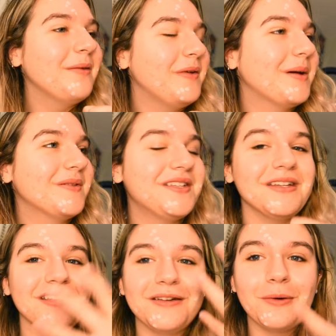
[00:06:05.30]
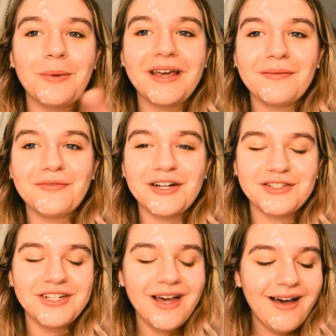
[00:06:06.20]
and be able to, you know, wake up
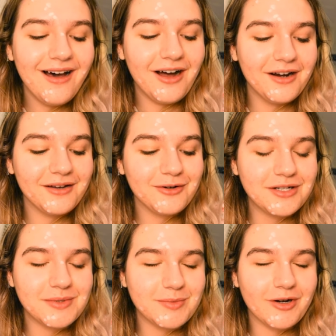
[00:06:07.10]
fresh on Christmas